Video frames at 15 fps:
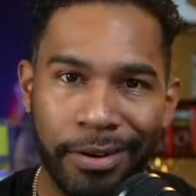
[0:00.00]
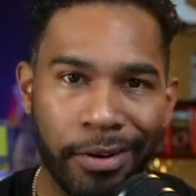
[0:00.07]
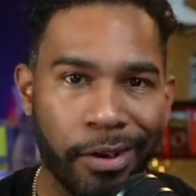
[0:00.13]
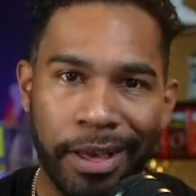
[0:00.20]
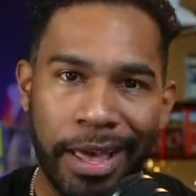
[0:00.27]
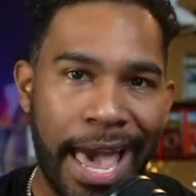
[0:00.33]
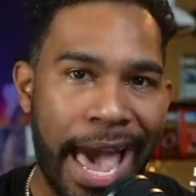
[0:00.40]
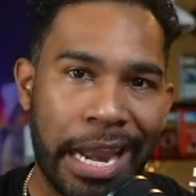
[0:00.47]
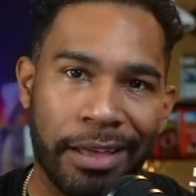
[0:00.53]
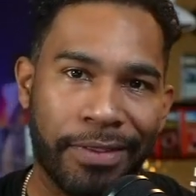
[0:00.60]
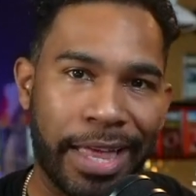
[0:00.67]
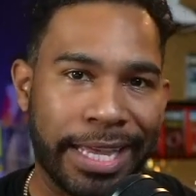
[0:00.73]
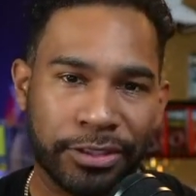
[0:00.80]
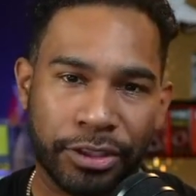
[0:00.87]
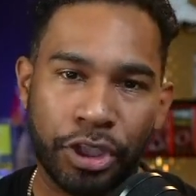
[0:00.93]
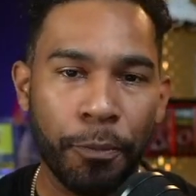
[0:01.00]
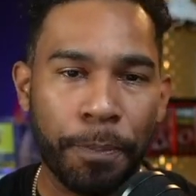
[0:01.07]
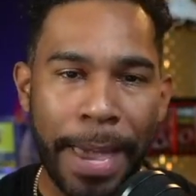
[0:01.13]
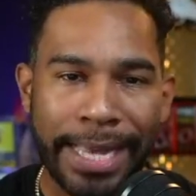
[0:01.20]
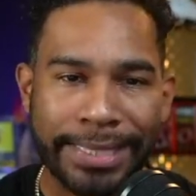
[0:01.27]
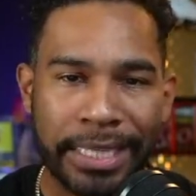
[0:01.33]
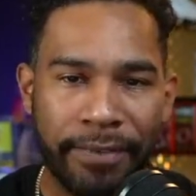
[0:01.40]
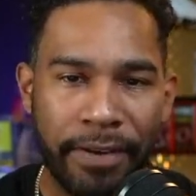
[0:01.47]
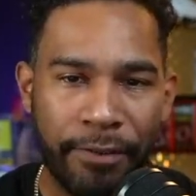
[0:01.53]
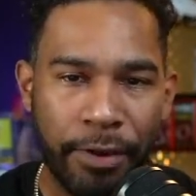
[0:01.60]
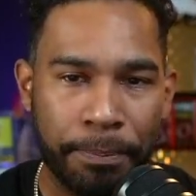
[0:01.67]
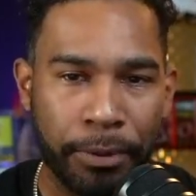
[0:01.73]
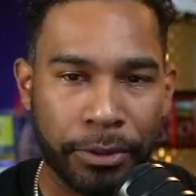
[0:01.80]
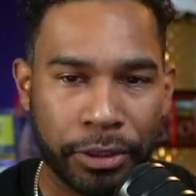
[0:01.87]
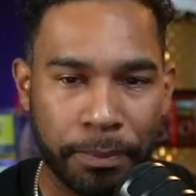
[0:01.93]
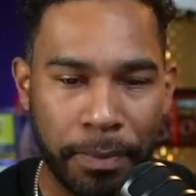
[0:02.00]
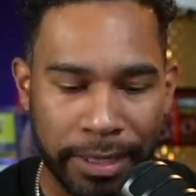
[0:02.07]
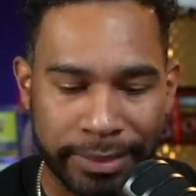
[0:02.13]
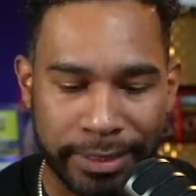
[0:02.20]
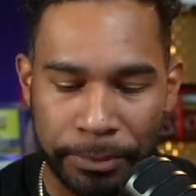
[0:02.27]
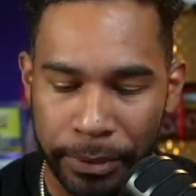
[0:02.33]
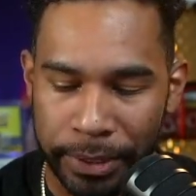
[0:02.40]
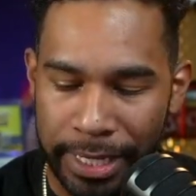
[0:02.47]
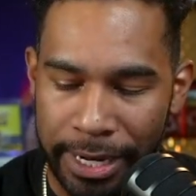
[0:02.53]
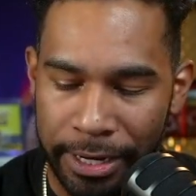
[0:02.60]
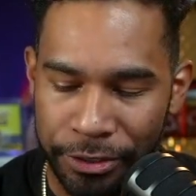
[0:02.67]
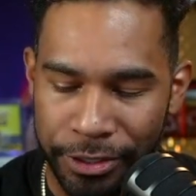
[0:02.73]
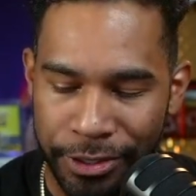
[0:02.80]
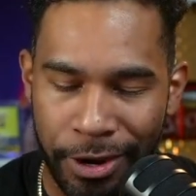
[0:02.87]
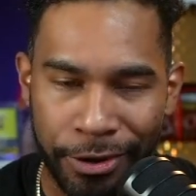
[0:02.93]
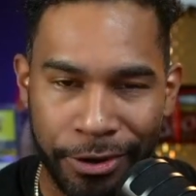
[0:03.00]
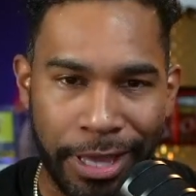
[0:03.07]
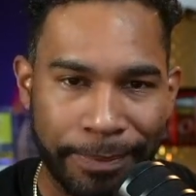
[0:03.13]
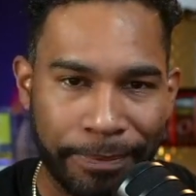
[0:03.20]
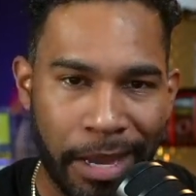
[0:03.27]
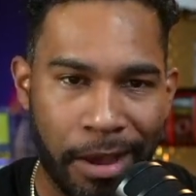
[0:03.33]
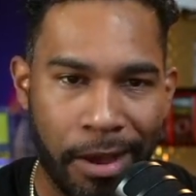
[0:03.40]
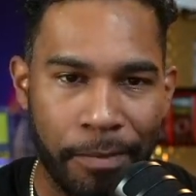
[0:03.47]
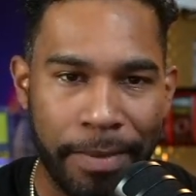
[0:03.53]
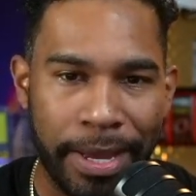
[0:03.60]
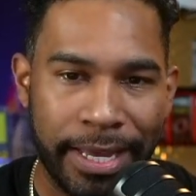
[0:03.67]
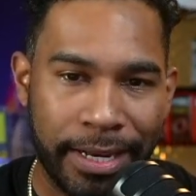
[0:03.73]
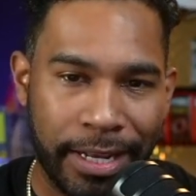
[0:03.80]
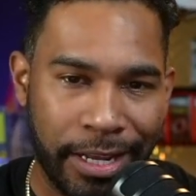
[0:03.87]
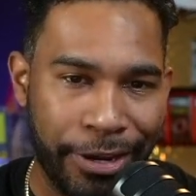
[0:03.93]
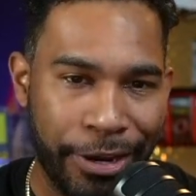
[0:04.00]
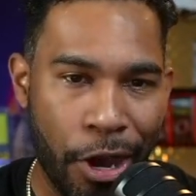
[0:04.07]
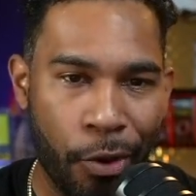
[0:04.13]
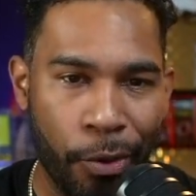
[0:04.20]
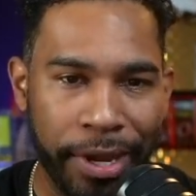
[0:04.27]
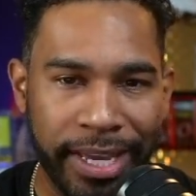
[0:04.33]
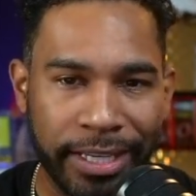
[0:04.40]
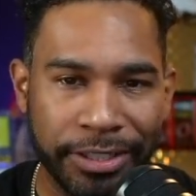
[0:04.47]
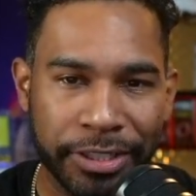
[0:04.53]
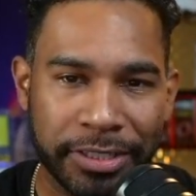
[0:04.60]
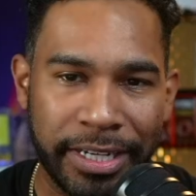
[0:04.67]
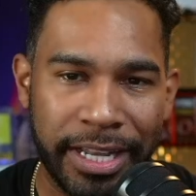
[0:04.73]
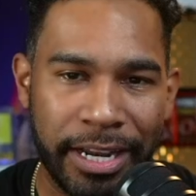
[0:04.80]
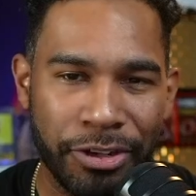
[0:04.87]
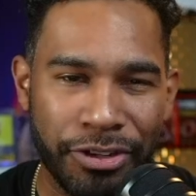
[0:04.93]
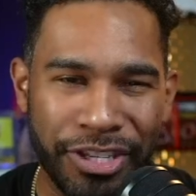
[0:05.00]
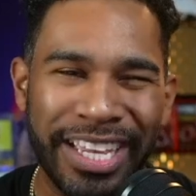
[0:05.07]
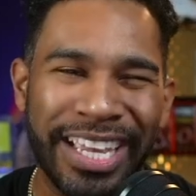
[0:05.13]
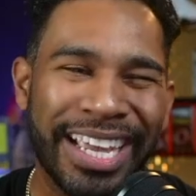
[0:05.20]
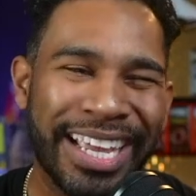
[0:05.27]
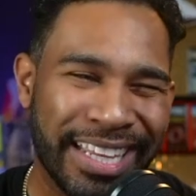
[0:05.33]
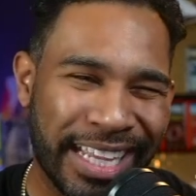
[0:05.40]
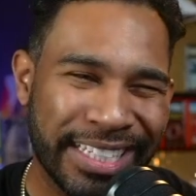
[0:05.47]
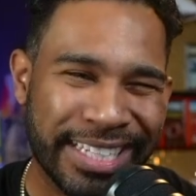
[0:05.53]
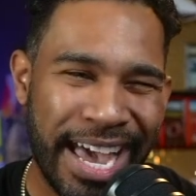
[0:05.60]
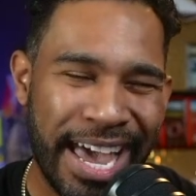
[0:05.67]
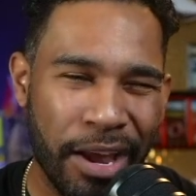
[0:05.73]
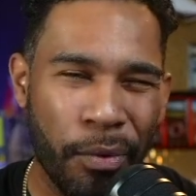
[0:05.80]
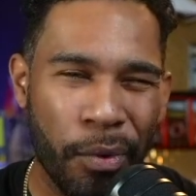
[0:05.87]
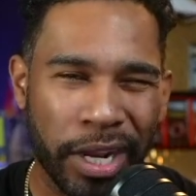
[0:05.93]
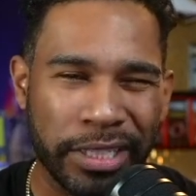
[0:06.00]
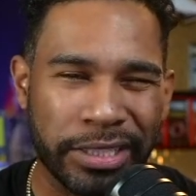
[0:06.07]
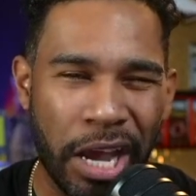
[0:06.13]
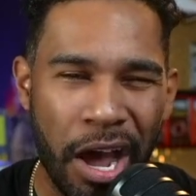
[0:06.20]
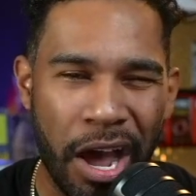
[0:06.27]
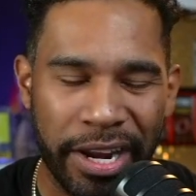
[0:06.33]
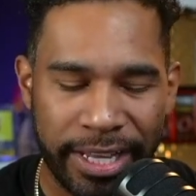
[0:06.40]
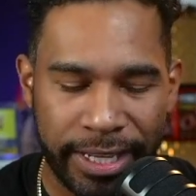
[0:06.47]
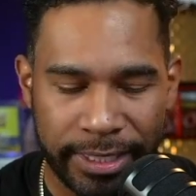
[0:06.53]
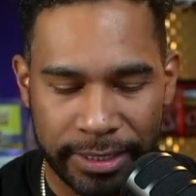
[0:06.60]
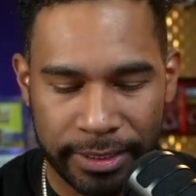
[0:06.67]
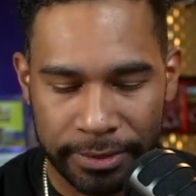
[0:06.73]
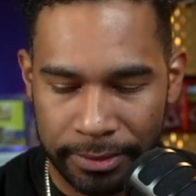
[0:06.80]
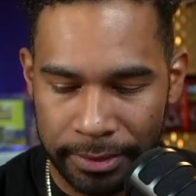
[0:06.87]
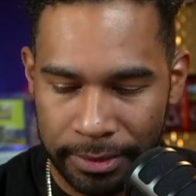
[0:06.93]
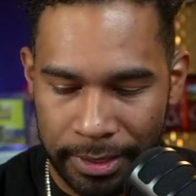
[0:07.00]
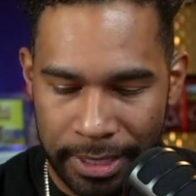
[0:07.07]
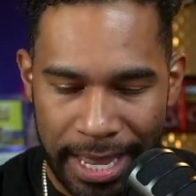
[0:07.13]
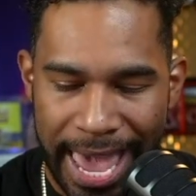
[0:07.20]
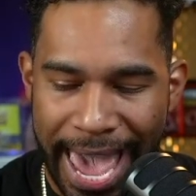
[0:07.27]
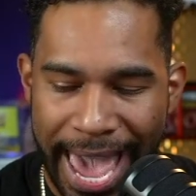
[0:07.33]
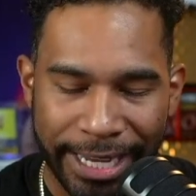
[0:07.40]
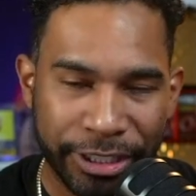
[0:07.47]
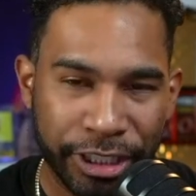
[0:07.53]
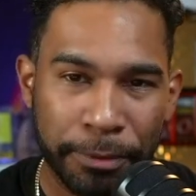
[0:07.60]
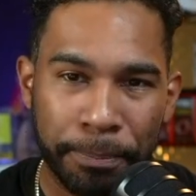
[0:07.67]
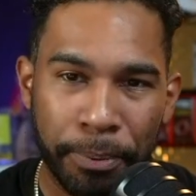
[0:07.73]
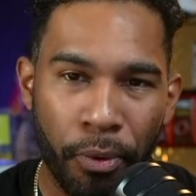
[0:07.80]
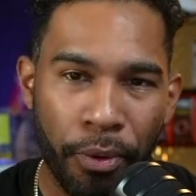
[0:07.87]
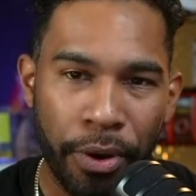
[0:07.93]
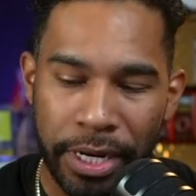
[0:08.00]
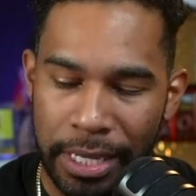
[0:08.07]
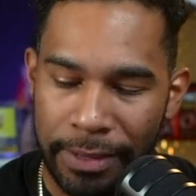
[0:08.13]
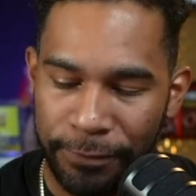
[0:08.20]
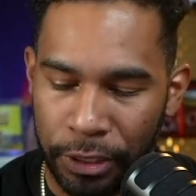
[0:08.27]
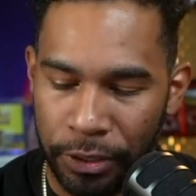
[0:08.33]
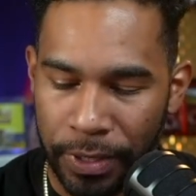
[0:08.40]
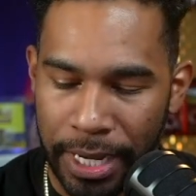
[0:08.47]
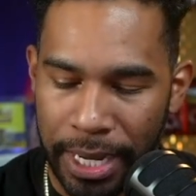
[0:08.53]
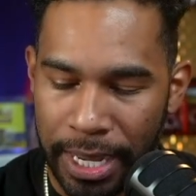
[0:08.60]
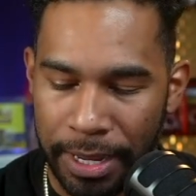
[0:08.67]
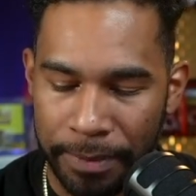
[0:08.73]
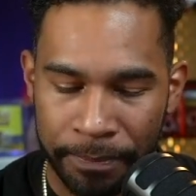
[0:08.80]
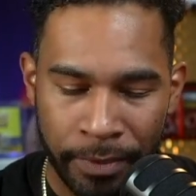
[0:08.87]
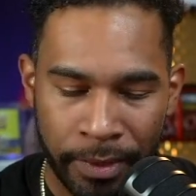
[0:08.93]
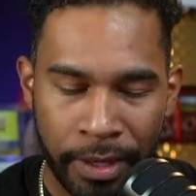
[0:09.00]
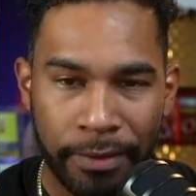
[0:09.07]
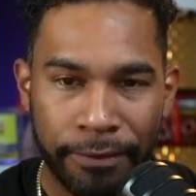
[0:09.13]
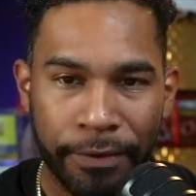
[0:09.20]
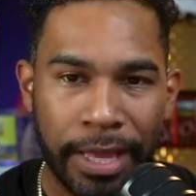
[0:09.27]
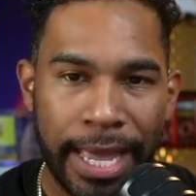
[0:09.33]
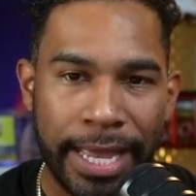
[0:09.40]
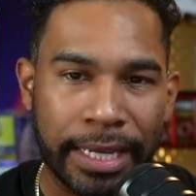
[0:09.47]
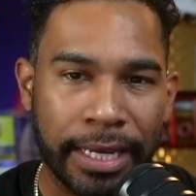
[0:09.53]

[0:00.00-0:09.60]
out of like 2 packs out of every booster box comes with an energy card. You're like, oh man, no hit, just an energy. That's kind of what a Dawn is. Action point if you, for like